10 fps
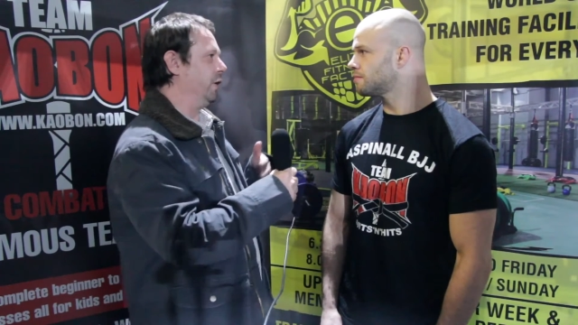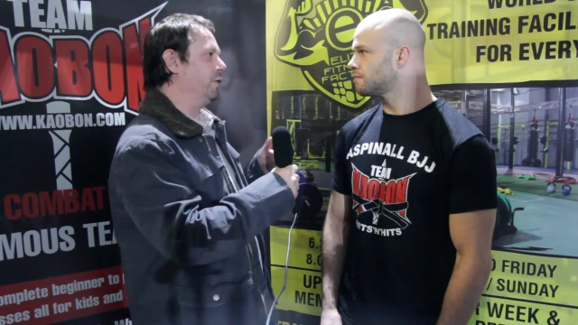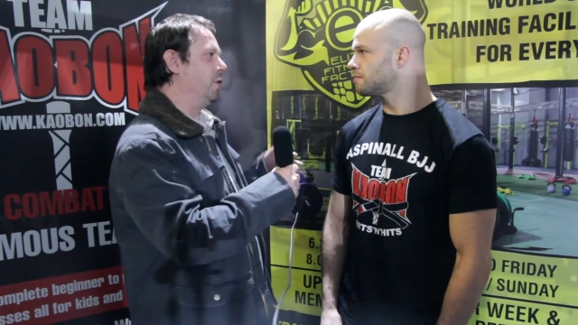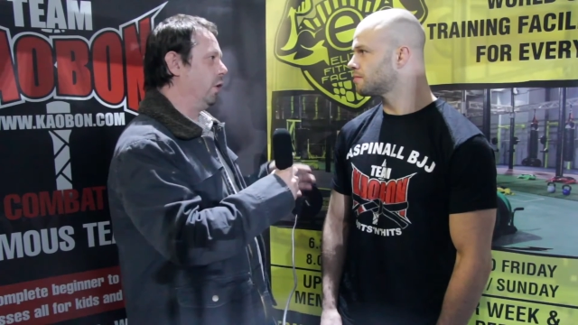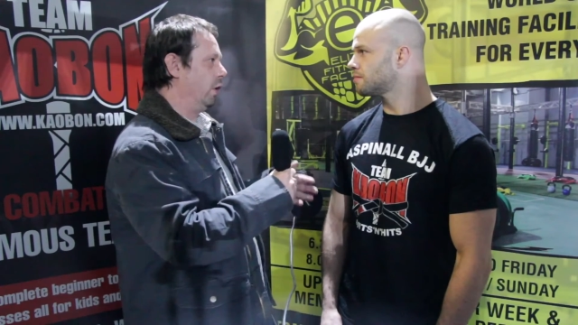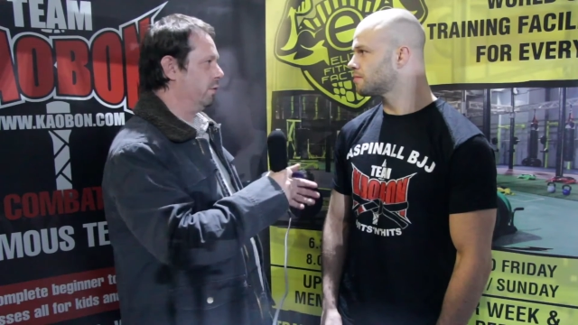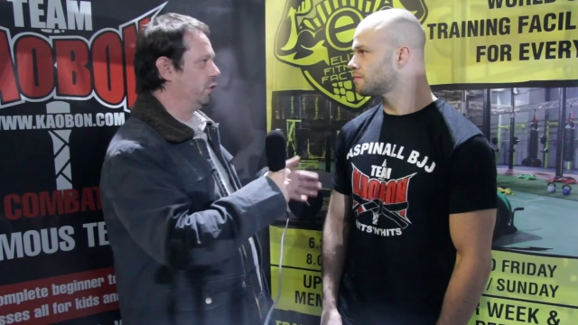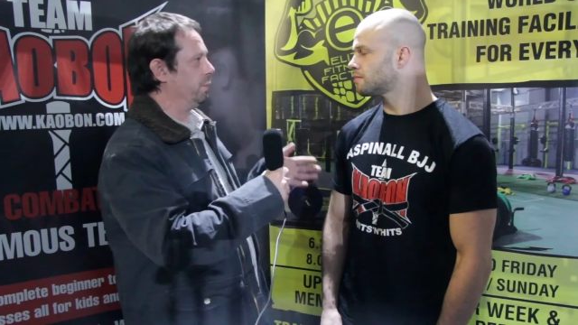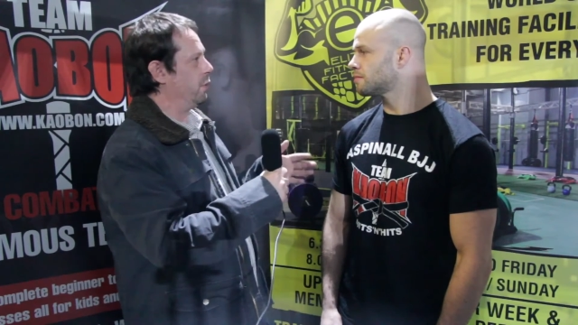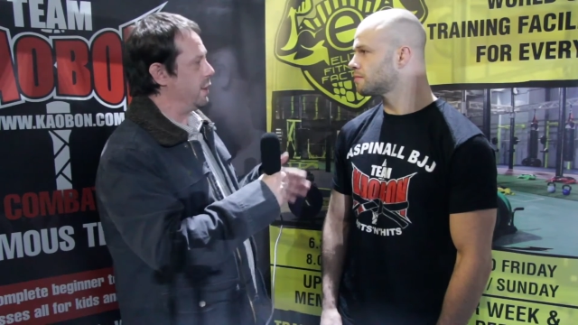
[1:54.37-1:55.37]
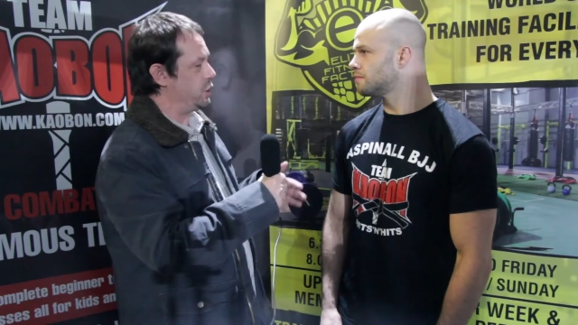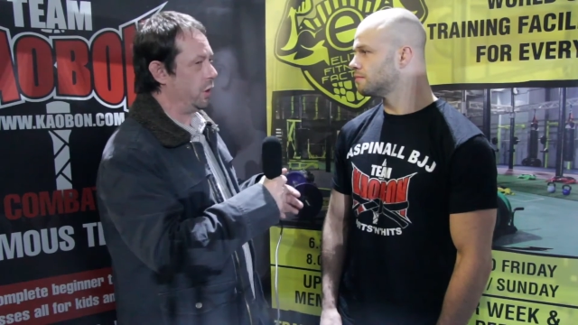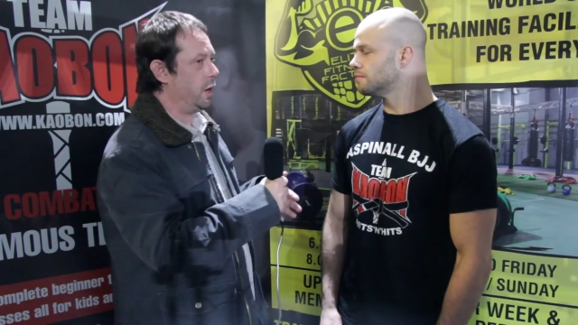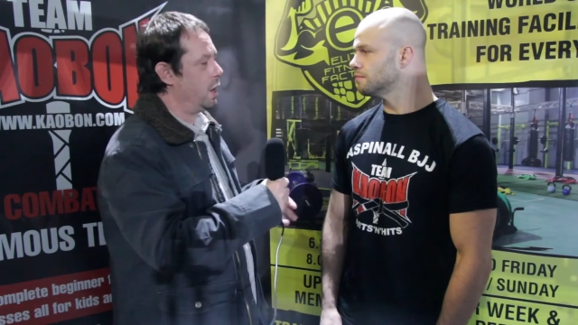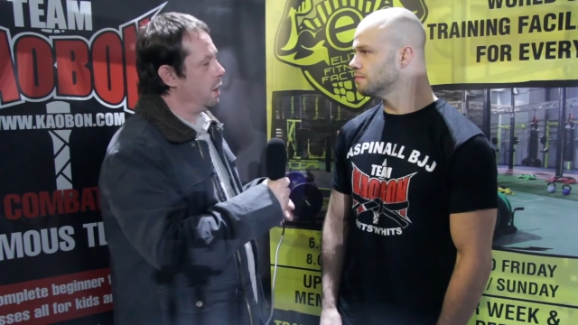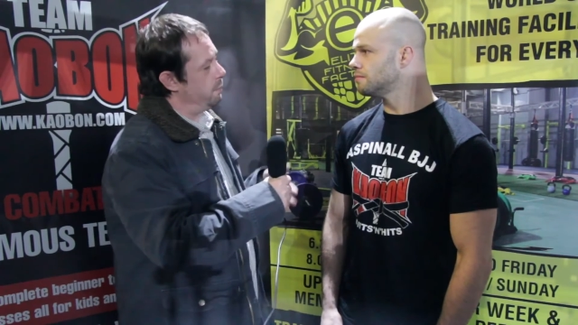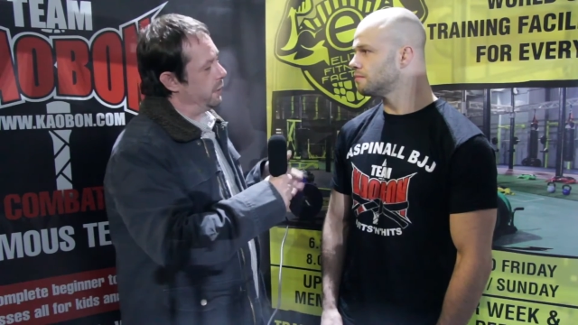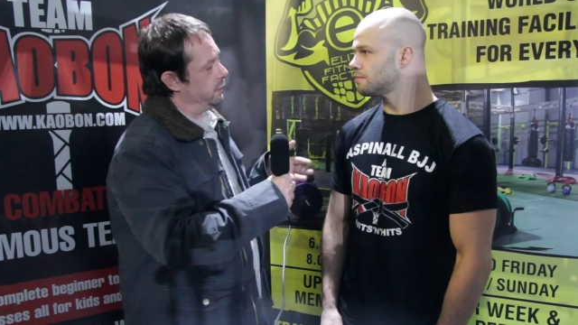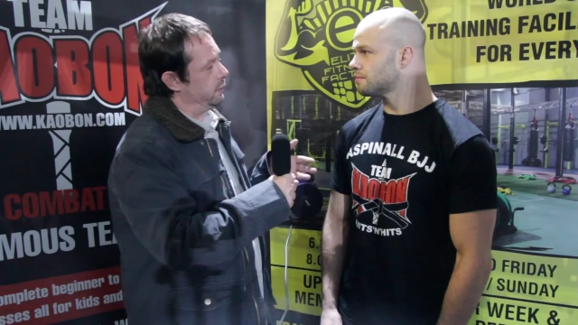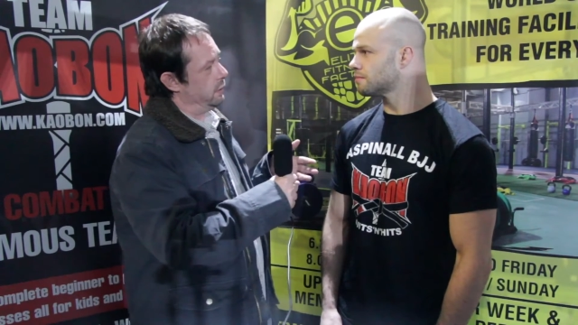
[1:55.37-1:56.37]
Speaker 1: if nerves or pressure.
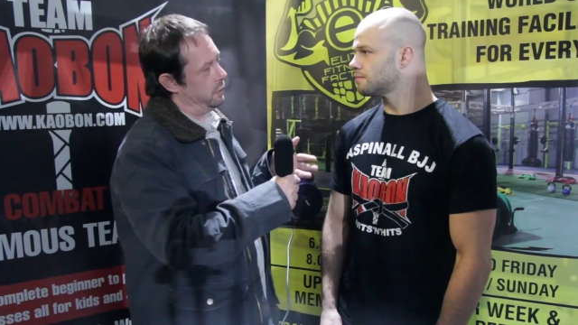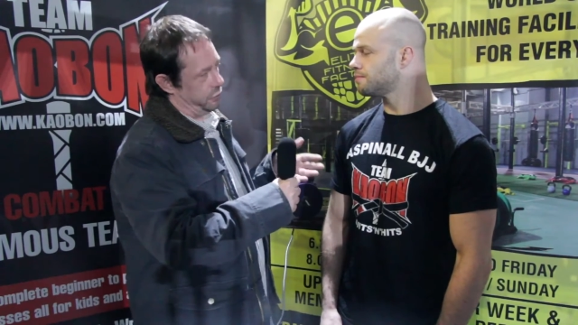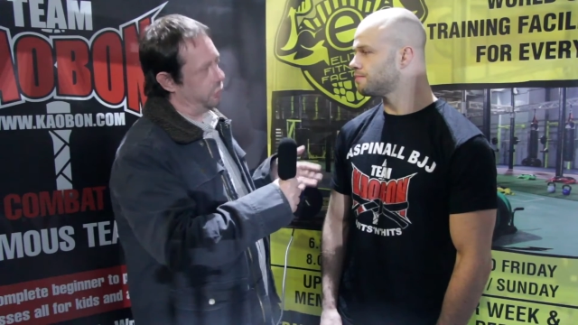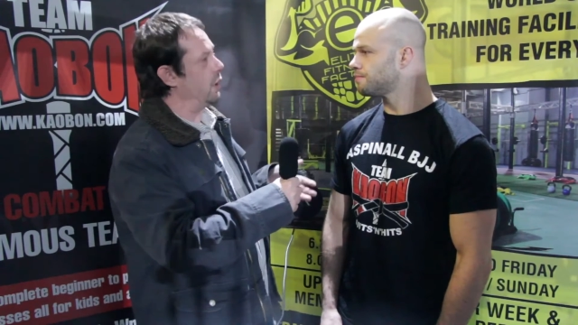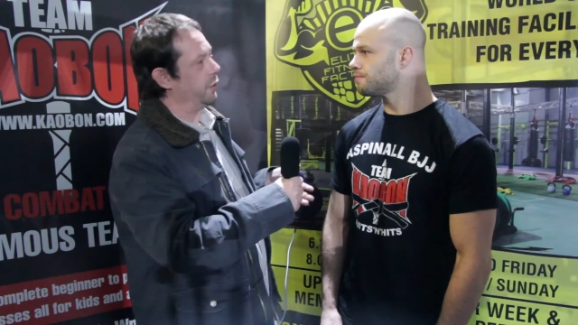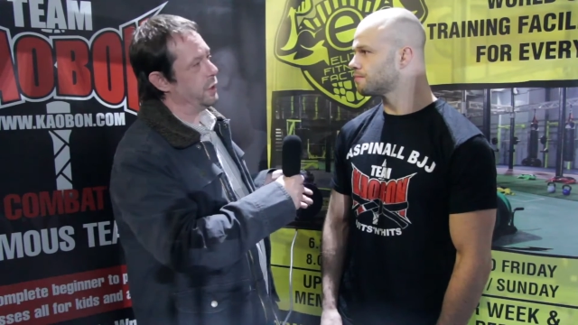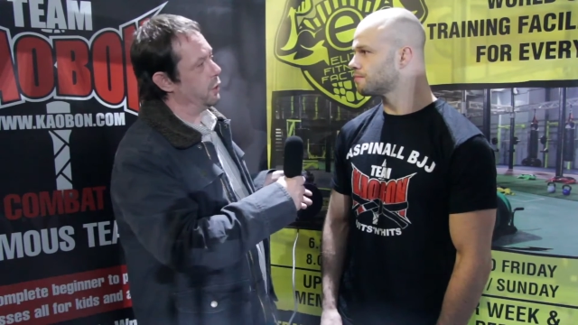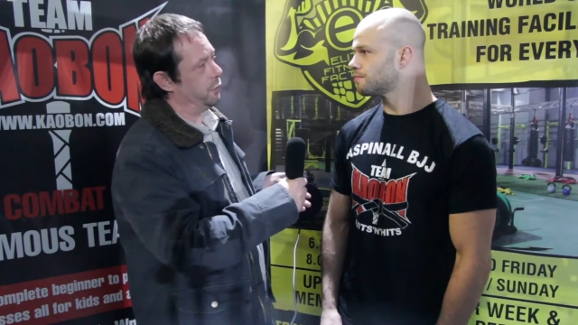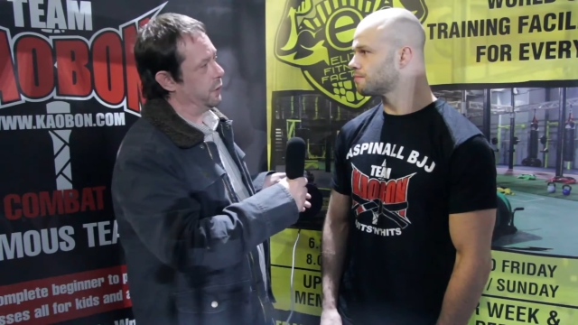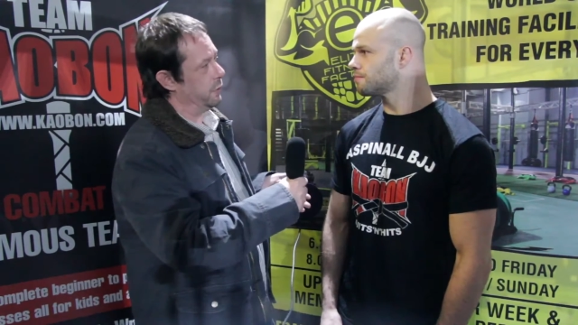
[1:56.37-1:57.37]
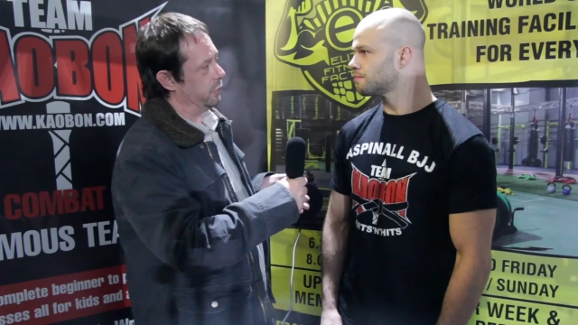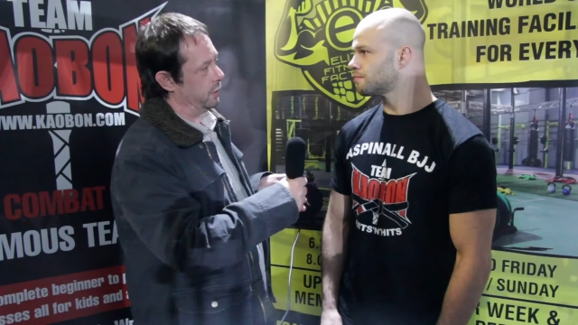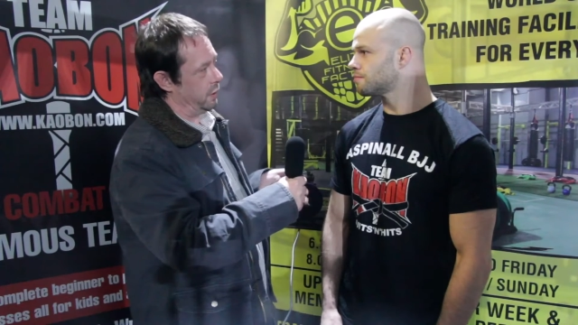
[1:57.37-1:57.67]
But this is nothing new for you, is it?